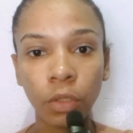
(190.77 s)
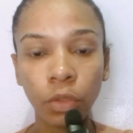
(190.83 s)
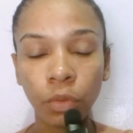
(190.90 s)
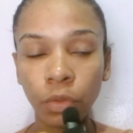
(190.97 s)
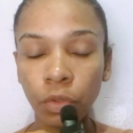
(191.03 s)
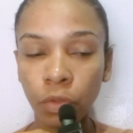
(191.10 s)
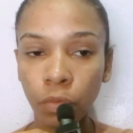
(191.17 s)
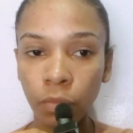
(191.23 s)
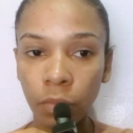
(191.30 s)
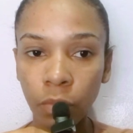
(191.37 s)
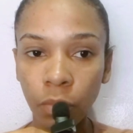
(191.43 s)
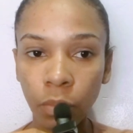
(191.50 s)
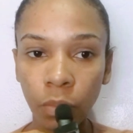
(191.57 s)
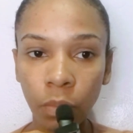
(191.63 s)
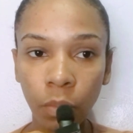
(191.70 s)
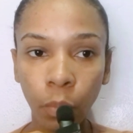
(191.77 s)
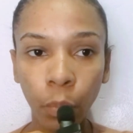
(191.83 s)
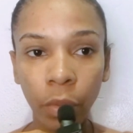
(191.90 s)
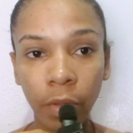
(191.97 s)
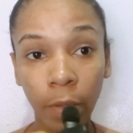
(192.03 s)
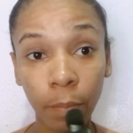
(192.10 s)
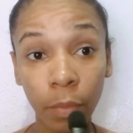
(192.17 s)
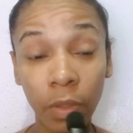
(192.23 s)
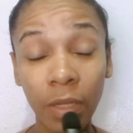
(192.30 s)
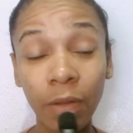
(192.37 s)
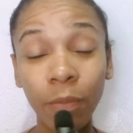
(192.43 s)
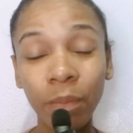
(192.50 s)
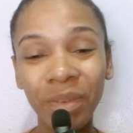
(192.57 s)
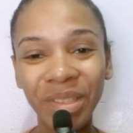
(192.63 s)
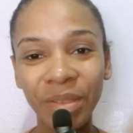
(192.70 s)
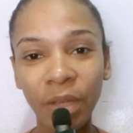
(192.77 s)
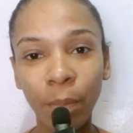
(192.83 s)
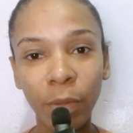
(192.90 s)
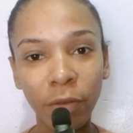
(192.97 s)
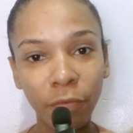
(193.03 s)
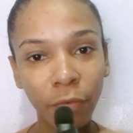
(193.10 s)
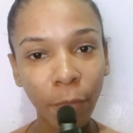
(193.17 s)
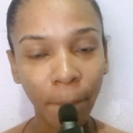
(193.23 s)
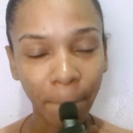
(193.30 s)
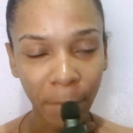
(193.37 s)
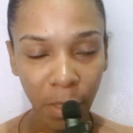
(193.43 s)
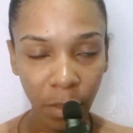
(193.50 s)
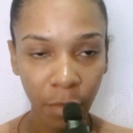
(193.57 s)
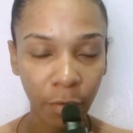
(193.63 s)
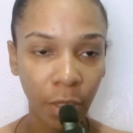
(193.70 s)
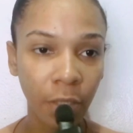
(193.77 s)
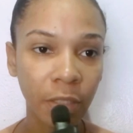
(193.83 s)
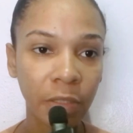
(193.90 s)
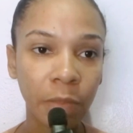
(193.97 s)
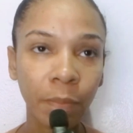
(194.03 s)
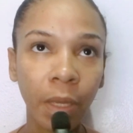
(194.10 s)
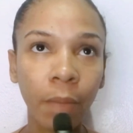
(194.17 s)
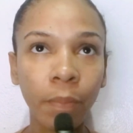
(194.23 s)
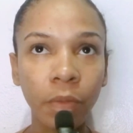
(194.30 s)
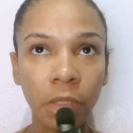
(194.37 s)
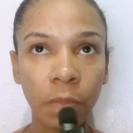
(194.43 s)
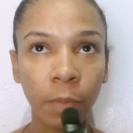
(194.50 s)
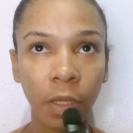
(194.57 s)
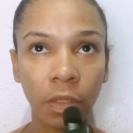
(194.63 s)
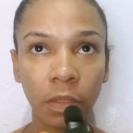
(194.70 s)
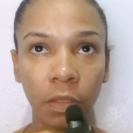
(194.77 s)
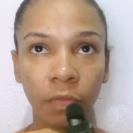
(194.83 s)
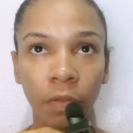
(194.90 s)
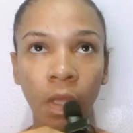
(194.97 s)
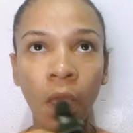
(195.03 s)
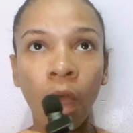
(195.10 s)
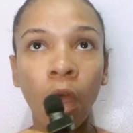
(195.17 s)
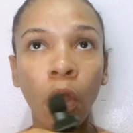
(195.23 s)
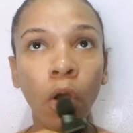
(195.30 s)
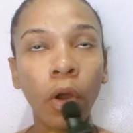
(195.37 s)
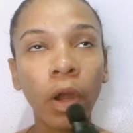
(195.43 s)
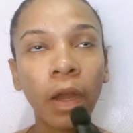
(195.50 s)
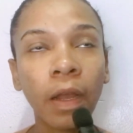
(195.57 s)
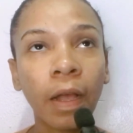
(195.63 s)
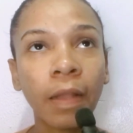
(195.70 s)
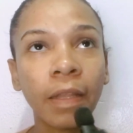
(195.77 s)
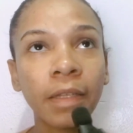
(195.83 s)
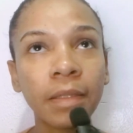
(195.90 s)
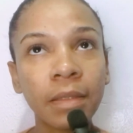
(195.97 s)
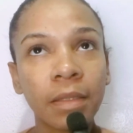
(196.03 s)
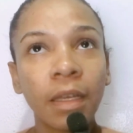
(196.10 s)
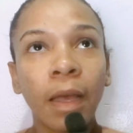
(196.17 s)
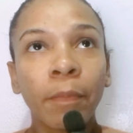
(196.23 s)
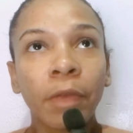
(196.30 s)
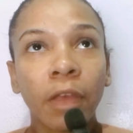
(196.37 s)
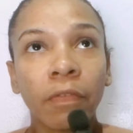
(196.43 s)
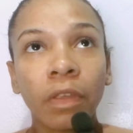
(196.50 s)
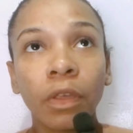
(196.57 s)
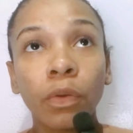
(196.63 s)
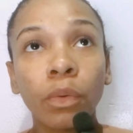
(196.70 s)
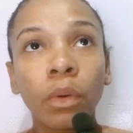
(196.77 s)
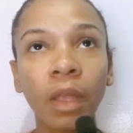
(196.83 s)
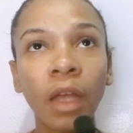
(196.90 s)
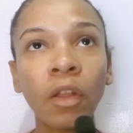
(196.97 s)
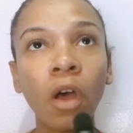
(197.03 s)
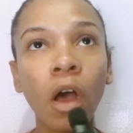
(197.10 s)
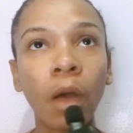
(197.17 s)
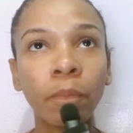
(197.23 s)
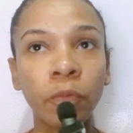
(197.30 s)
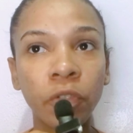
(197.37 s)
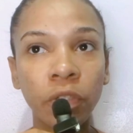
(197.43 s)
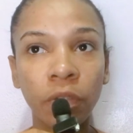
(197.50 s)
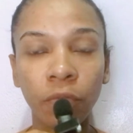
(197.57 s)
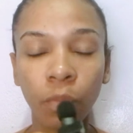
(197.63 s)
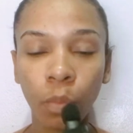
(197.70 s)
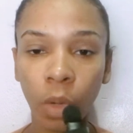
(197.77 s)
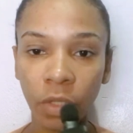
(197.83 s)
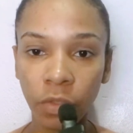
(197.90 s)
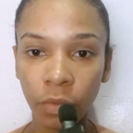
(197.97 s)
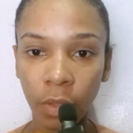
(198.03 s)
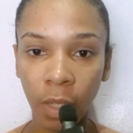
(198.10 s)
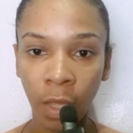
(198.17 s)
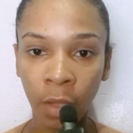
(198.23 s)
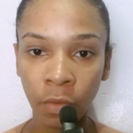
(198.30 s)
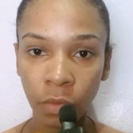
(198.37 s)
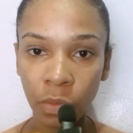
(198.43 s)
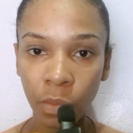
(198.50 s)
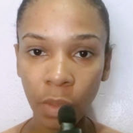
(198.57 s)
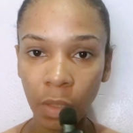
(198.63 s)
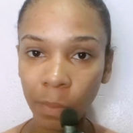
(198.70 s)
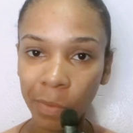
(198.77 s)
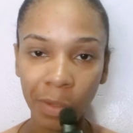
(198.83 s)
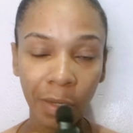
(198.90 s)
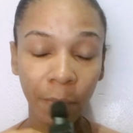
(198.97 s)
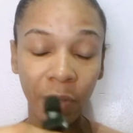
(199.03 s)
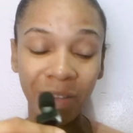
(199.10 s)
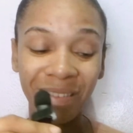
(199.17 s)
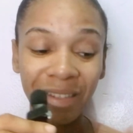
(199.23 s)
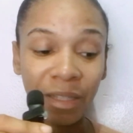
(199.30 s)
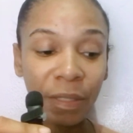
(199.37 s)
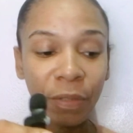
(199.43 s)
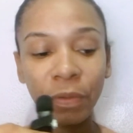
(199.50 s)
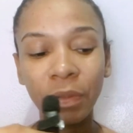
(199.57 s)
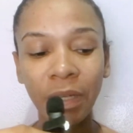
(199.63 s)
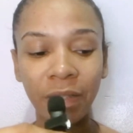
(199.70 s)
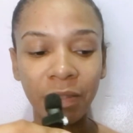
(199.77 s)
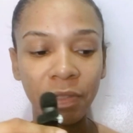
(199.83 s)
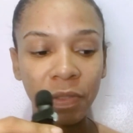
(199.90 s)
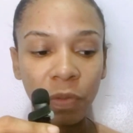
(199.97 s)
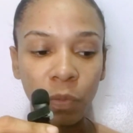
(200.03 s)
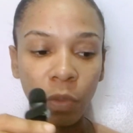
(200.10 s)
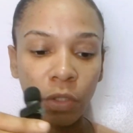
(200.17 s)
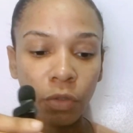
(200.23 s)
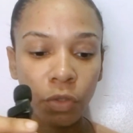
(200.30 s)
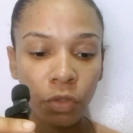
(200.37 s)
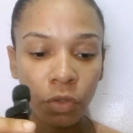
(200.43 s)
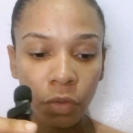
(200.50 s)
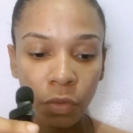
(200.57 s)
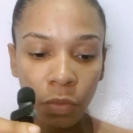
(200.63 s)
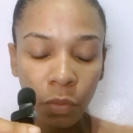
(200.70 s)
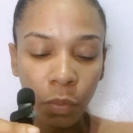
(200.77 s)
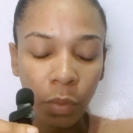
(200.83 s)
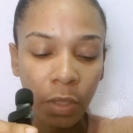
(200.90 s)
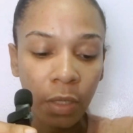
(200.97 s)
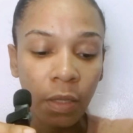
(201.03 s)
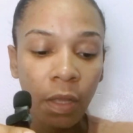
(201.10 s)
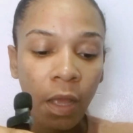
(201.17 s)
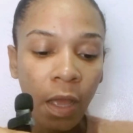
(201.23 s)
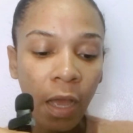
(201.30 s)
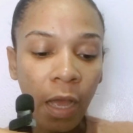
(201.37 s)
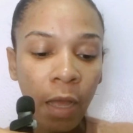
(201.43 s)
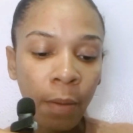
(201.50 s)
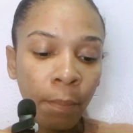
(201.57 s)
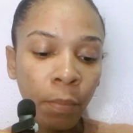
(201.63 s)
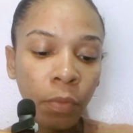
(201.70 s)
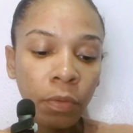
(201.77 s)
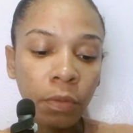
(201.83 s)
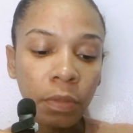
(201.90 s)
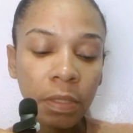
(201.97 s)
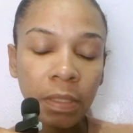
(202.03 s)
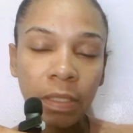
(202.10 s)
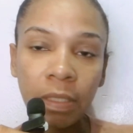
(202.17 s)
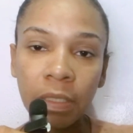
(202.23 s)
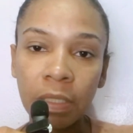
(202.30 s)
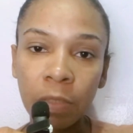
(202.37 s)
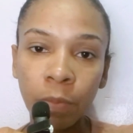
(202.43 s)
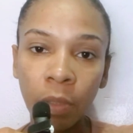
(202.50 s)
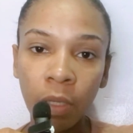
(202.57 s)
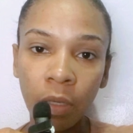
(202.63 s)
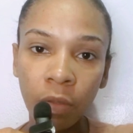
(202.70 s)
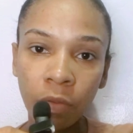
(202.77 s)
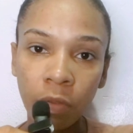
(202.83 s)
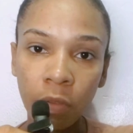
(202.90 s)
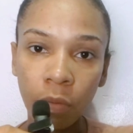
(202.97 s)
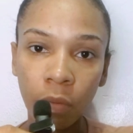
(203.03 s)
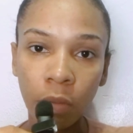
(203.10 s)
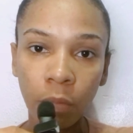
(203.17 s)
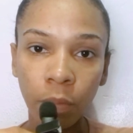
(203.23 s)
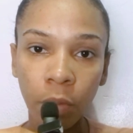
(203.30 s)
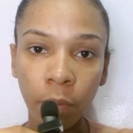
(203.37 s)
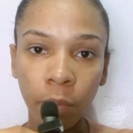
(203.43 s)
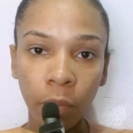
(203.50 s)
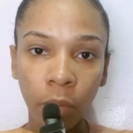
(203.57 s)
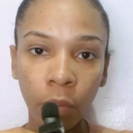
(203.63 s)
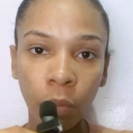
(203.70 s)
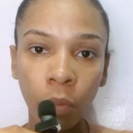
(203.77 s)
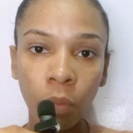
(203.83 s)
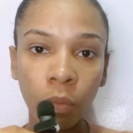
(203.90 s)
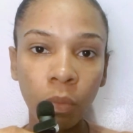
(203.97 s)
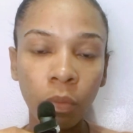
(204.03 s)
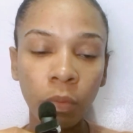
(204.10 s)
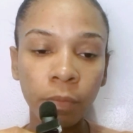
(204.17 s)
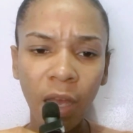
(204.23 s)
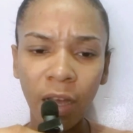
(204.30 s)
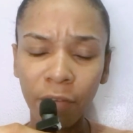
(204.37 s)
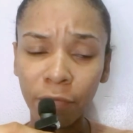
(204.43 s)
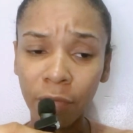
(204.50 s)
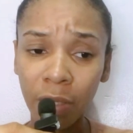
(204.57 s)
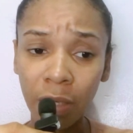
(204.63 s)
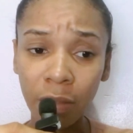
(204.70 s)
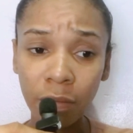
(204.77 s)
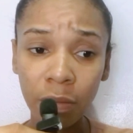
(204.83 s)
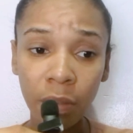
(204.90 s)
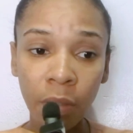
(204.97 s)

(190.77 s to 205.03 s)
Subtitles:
you should do with that money. It's coming from me, right? It's my perspective. Or let's say I'm giving you an option of what you can do with the money. I'm not telling you that this is what you should do with it. I'm mostly speaking to the people who have debt,